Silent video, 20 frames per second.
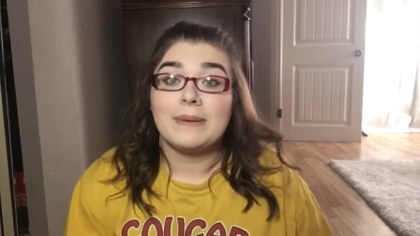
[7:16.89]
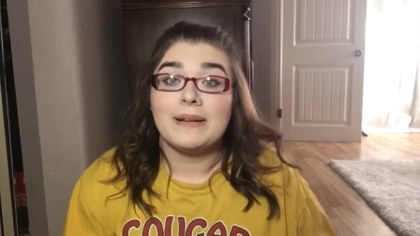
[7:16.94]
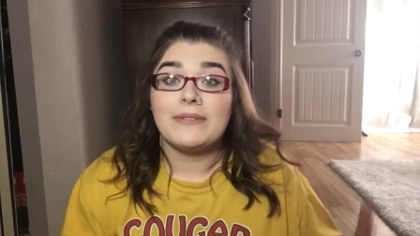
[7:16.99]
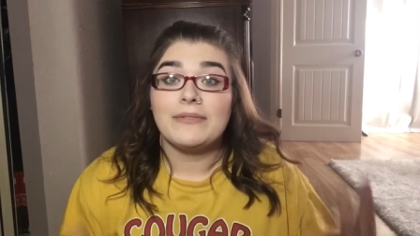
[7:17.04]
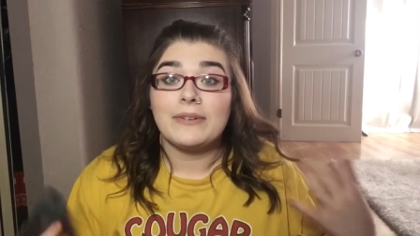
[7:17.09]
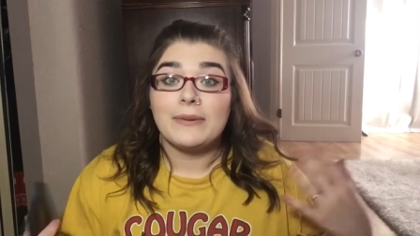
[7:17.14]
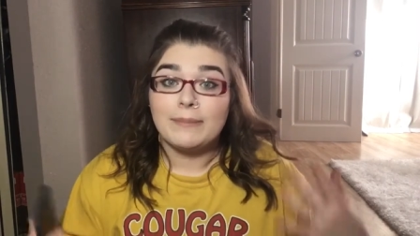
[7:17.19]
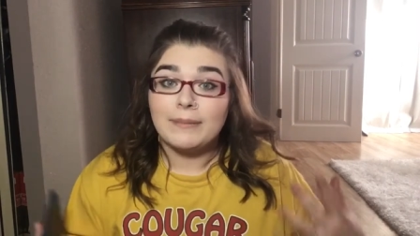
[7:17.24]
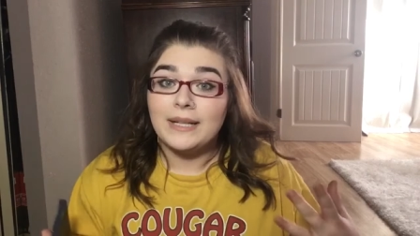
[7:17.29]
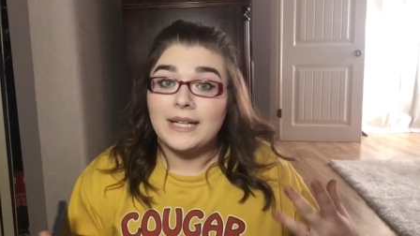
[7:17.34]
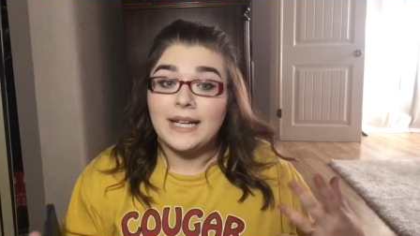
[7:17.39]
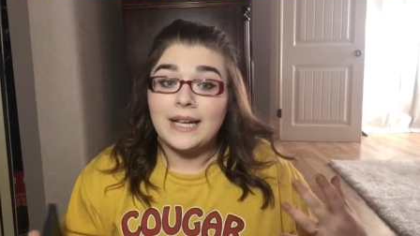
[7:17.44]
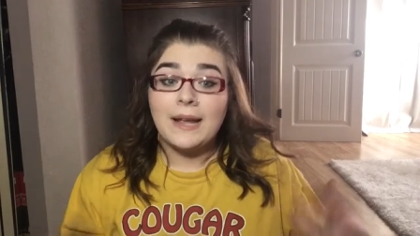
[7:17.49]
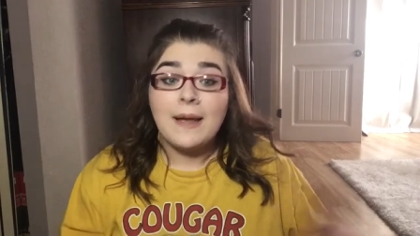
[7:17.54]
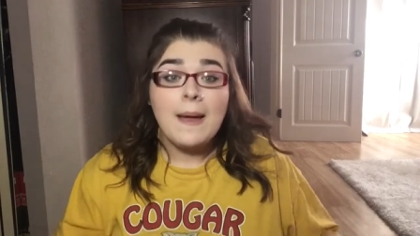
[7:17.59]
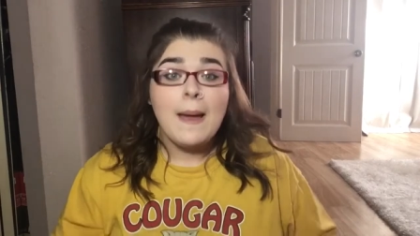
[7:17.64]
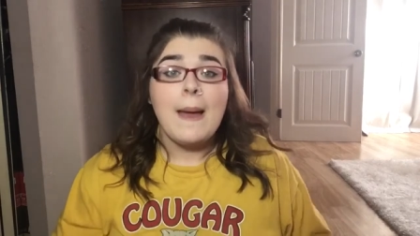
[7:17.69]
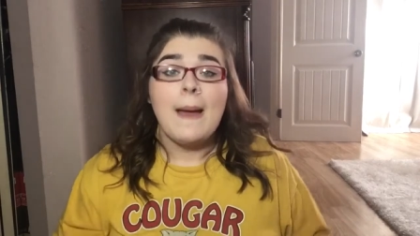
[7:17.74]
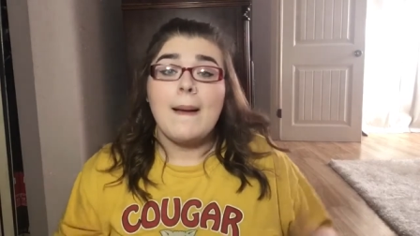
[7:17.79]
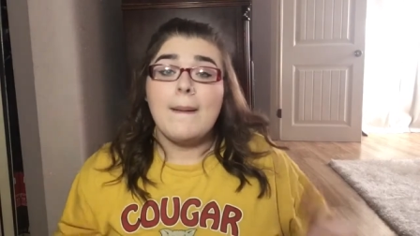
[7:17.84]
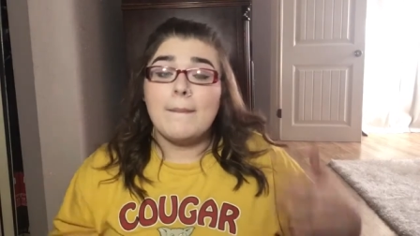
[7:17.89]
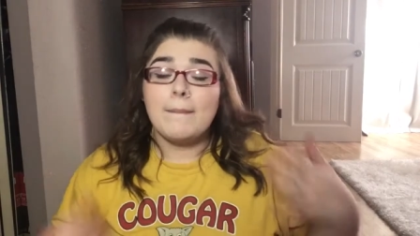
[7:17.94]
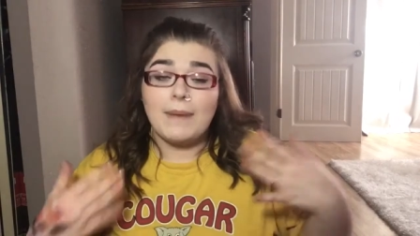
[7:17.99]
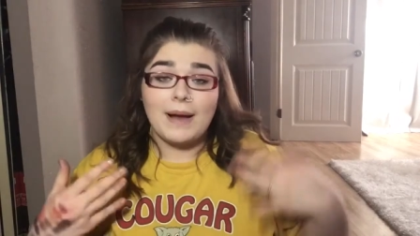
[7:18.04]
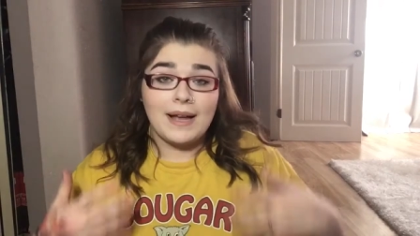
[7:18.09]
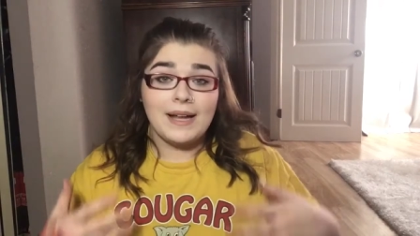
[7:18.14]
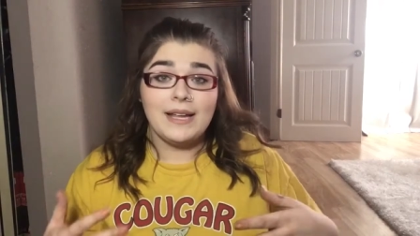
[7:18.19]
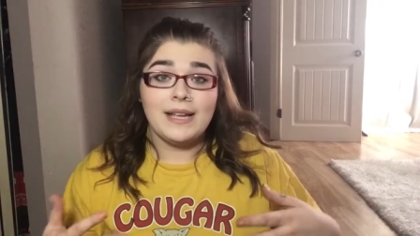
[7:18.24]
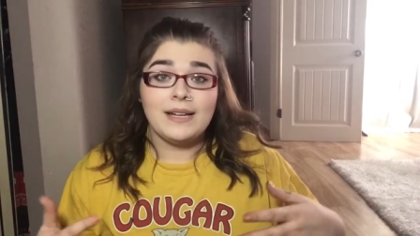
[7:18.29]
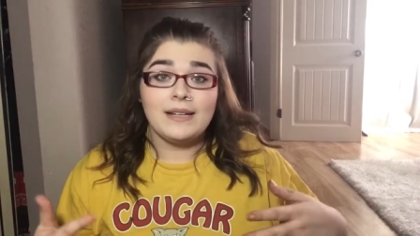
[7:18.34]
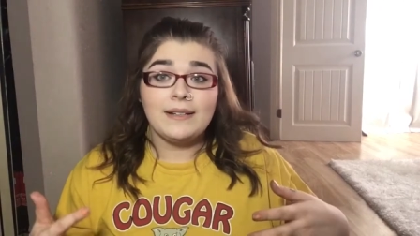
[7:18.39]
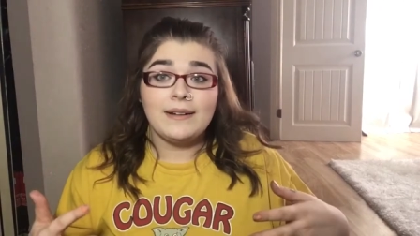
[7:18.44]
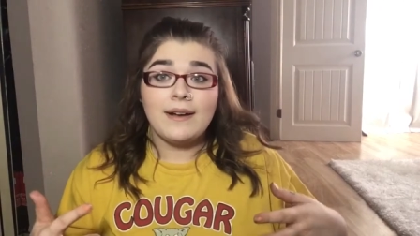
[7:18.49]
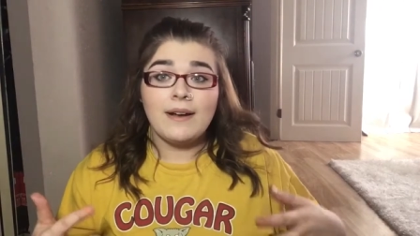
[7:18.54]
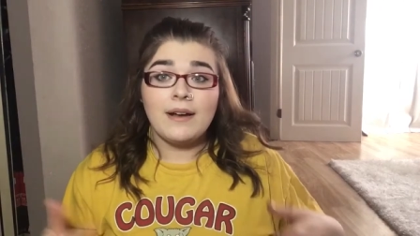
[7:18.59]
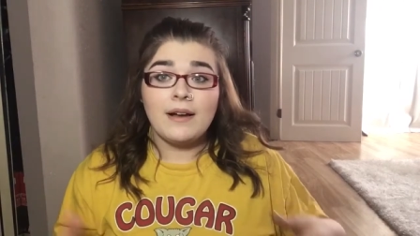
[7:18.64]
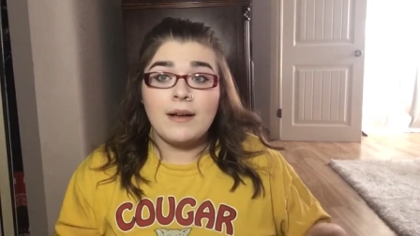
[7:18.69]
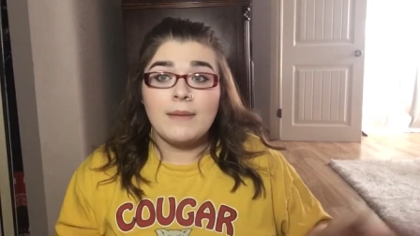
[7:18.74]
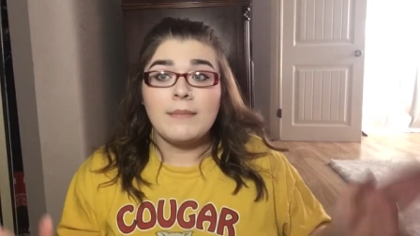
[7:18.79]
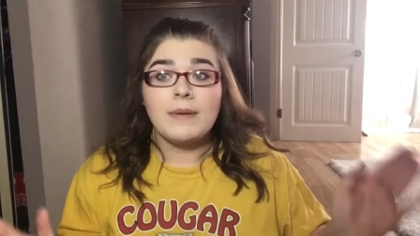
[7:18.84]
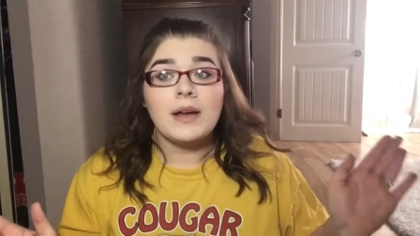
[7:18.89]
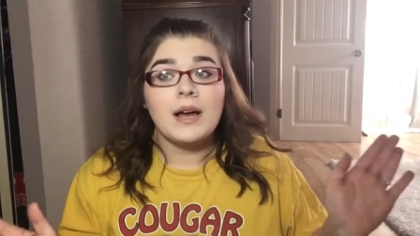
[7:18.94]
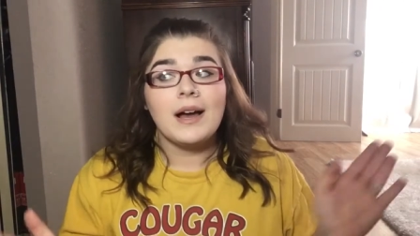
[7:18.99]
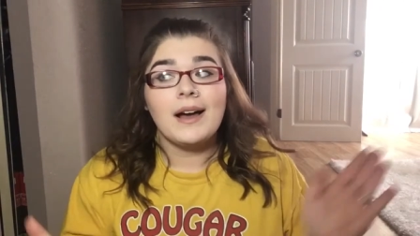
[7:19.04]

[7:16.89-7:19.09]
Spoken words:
but for me and my income,